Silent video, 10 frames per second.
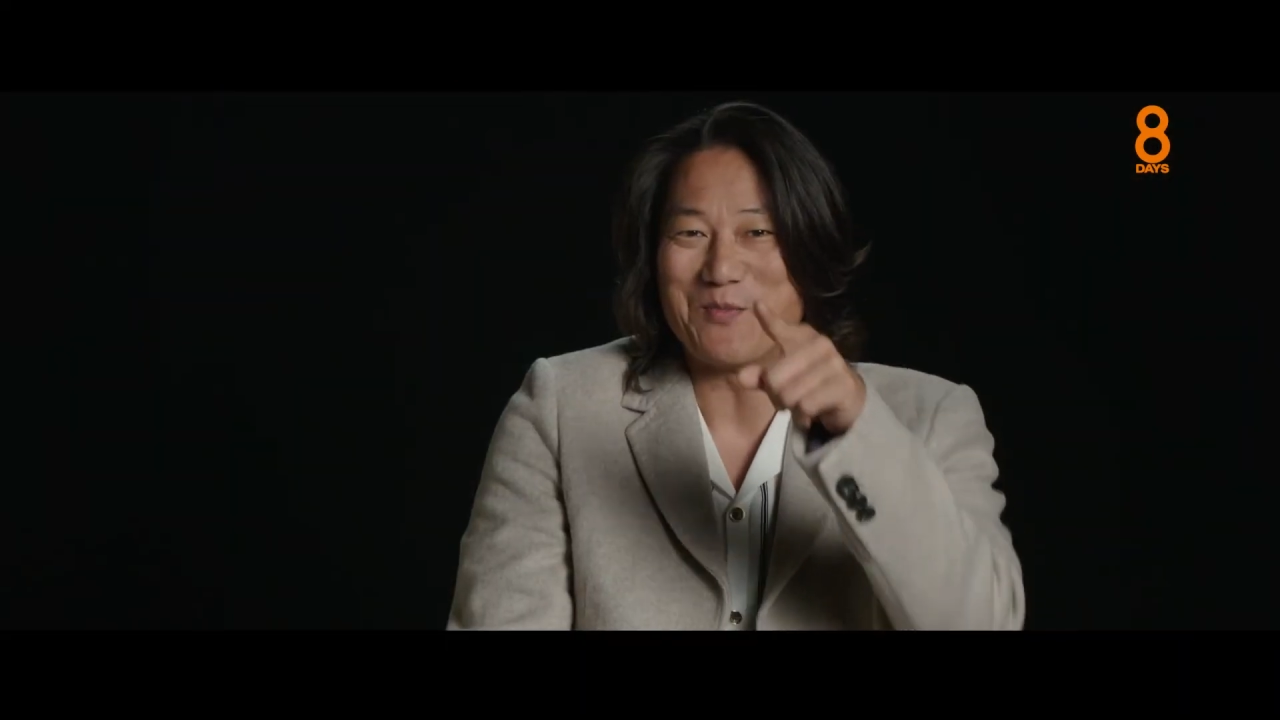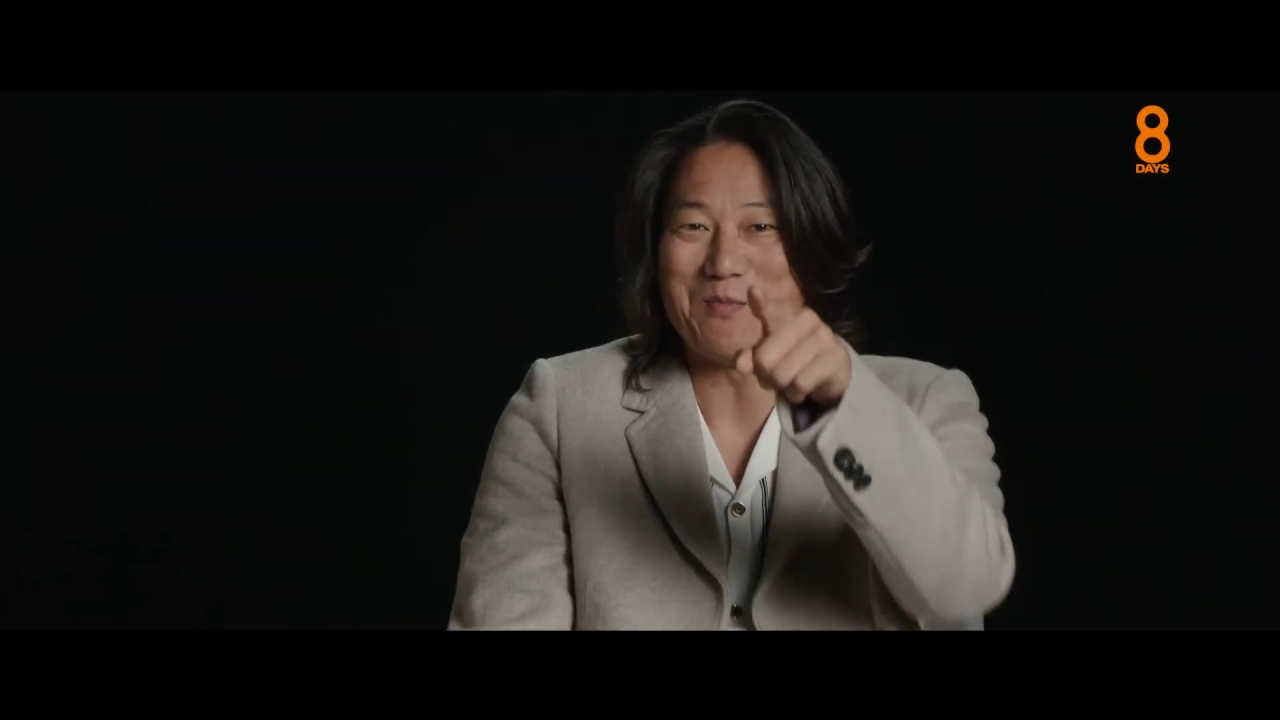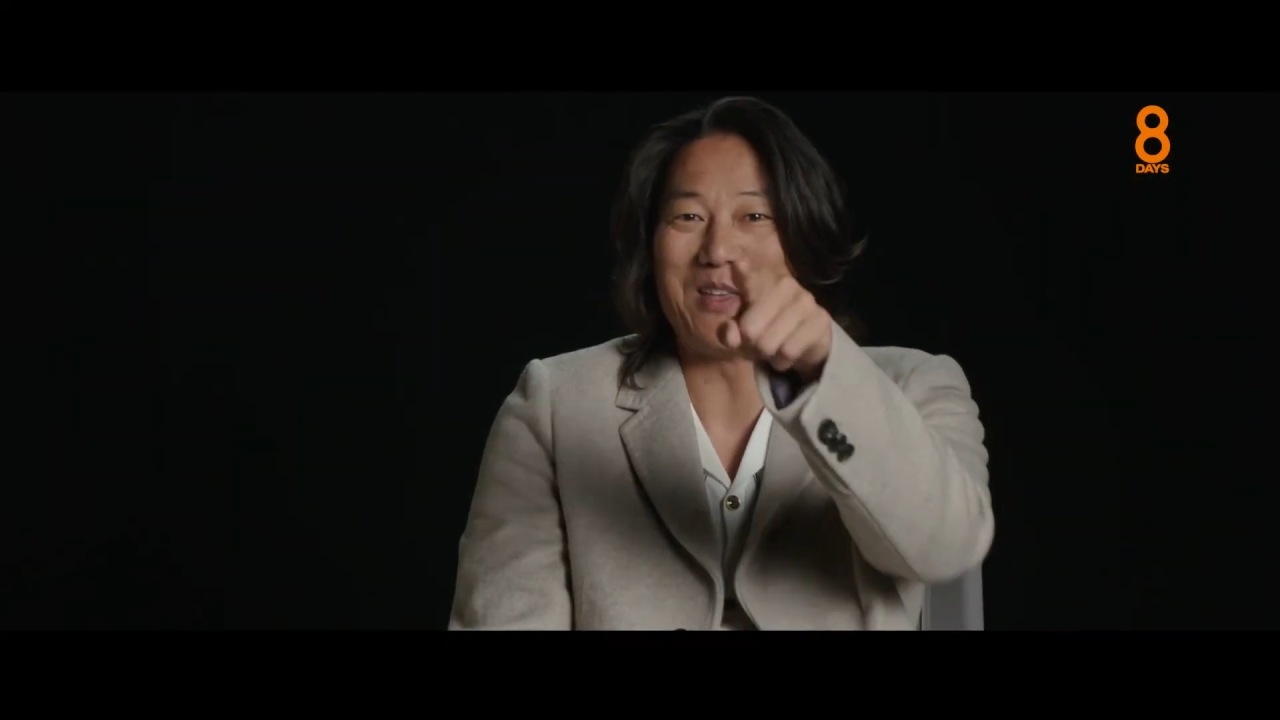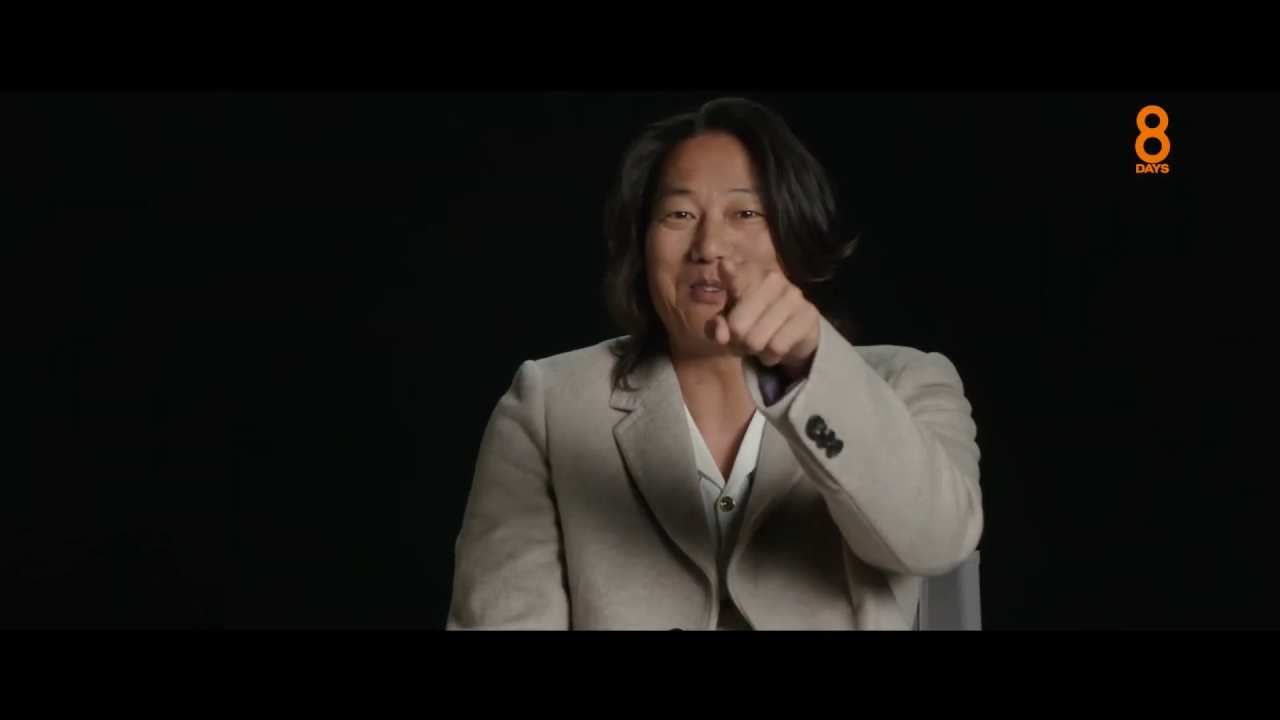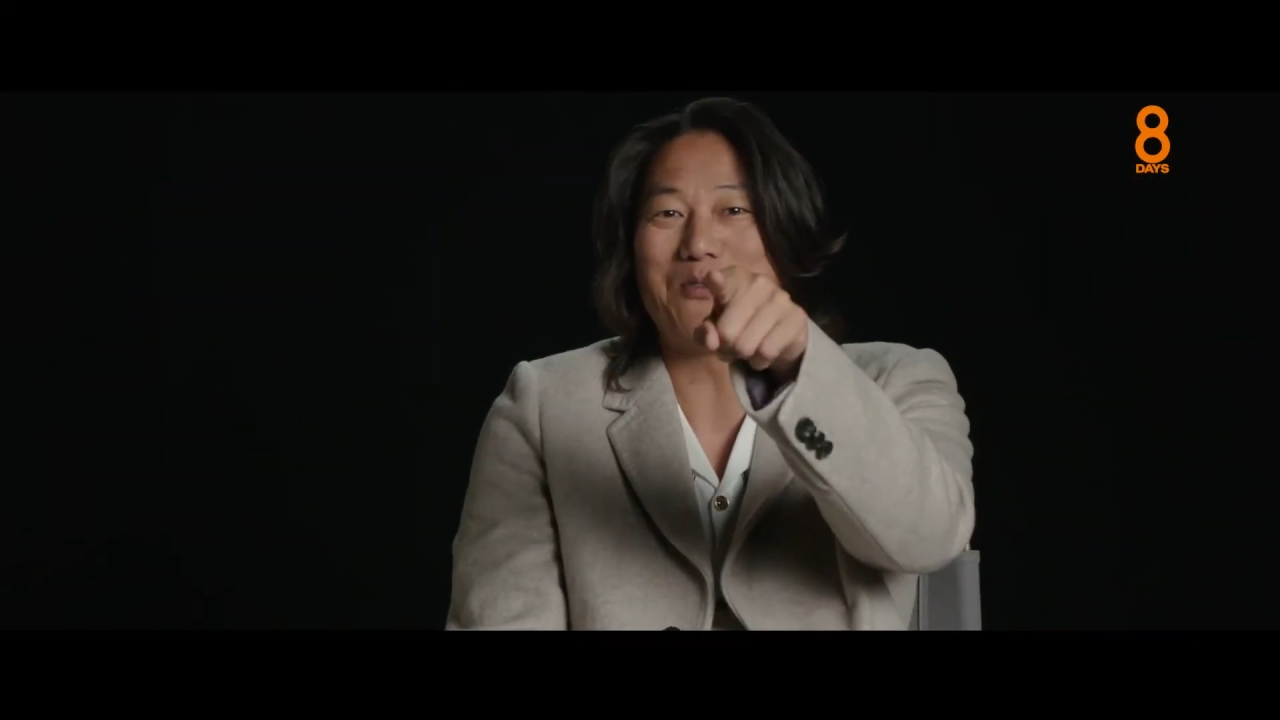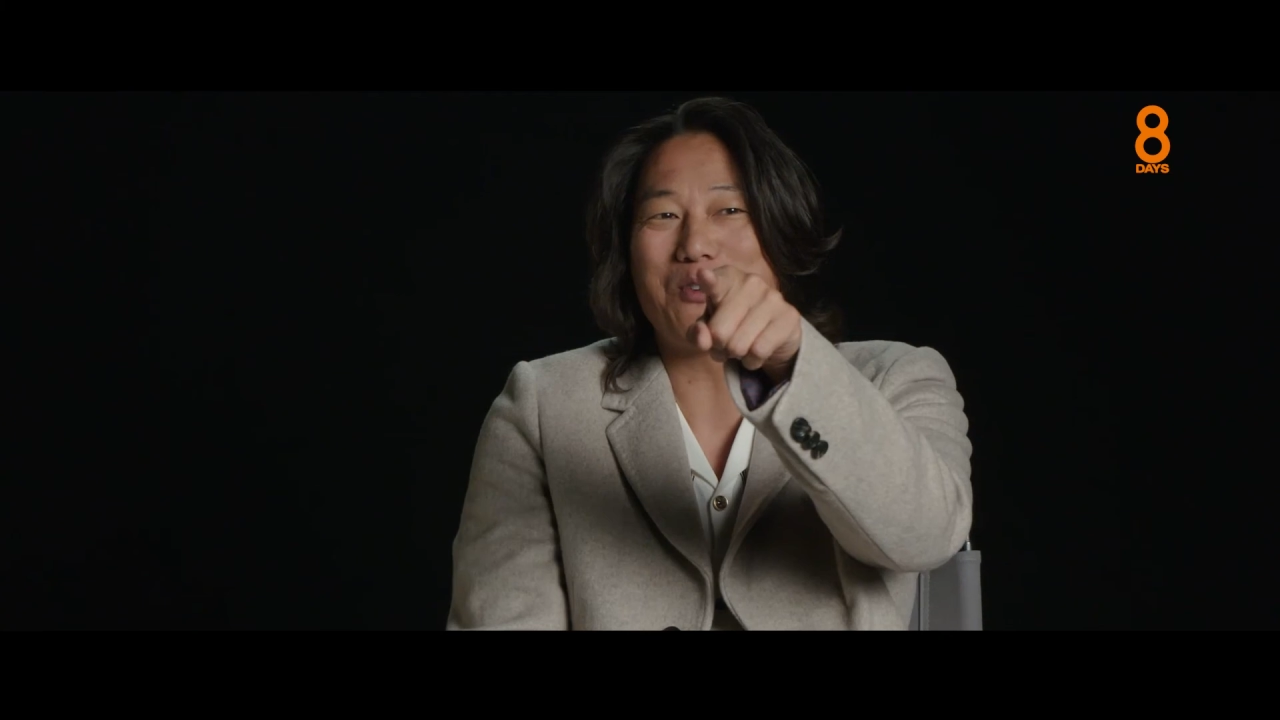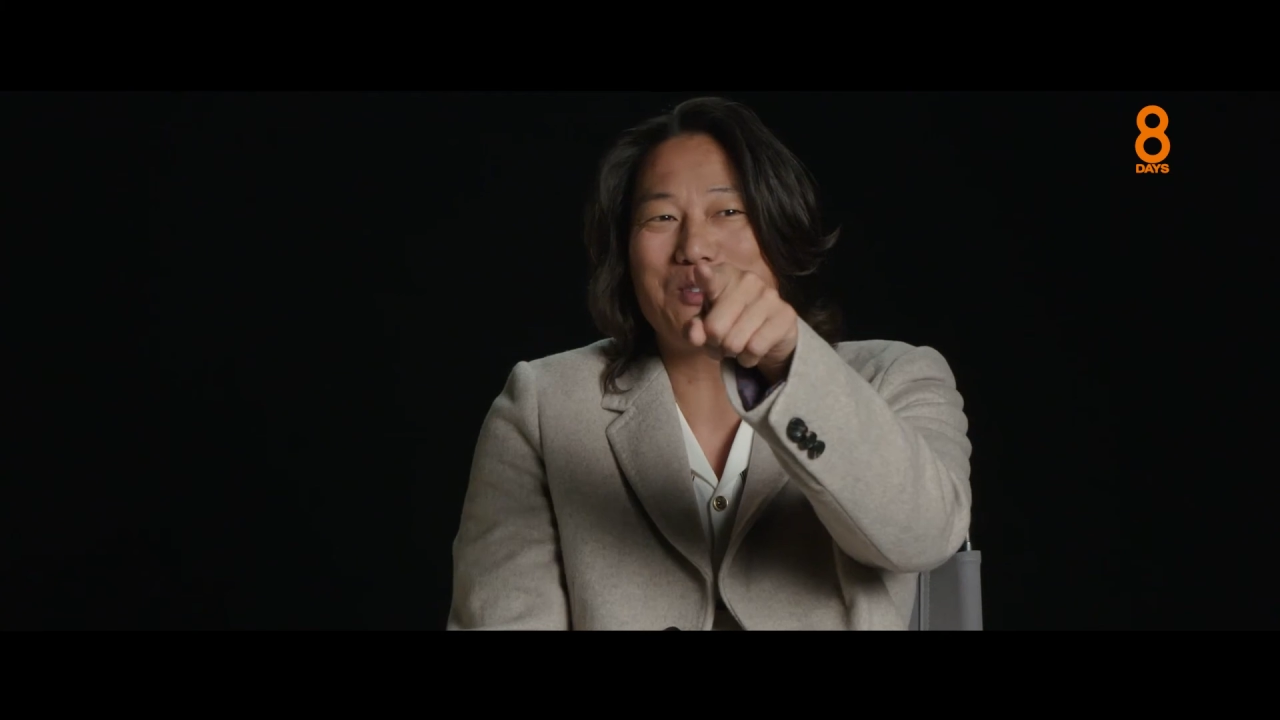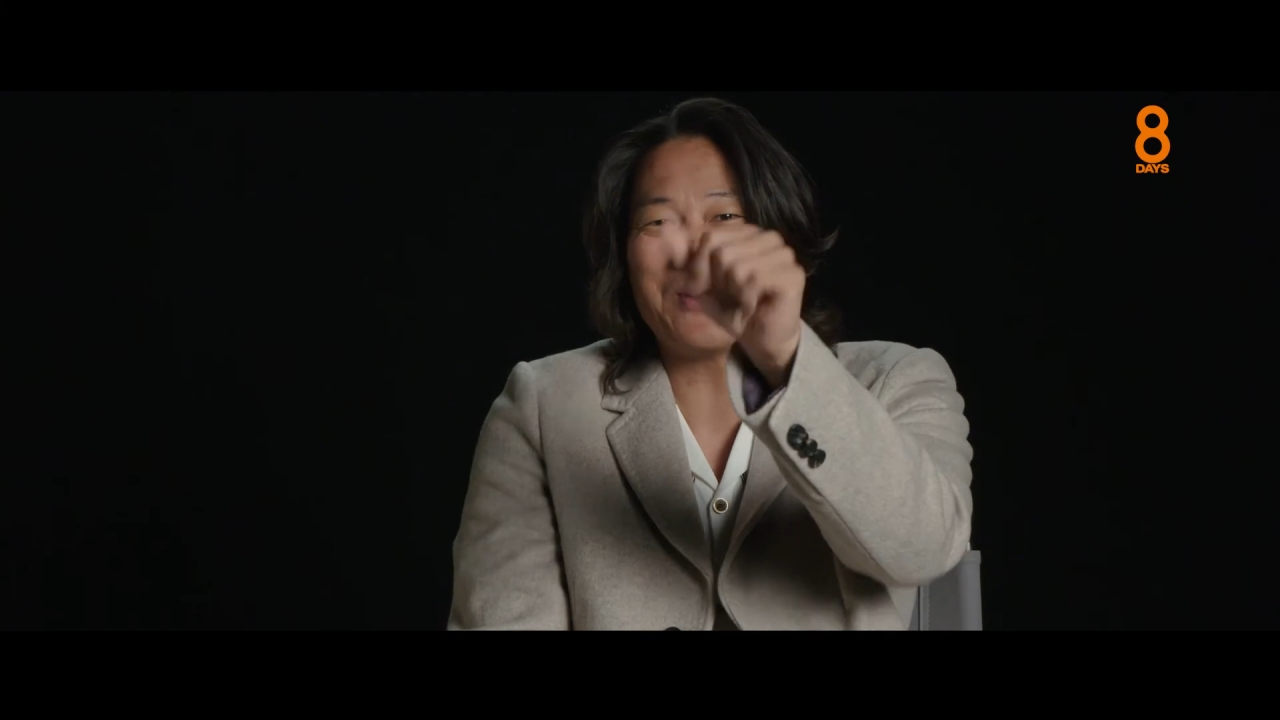May the Force